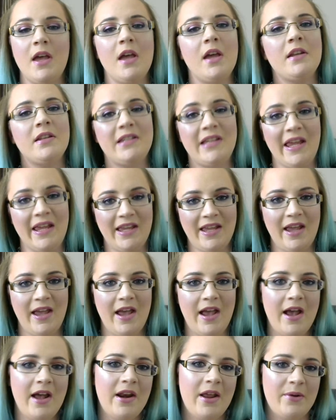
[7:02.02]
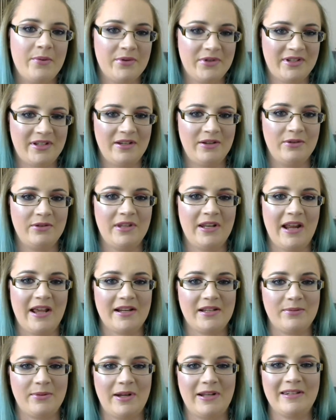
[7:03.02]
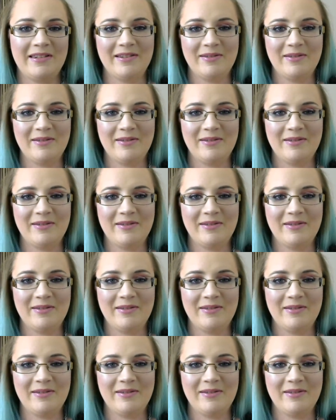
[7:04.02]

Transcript: Take care and I will see you in the next one.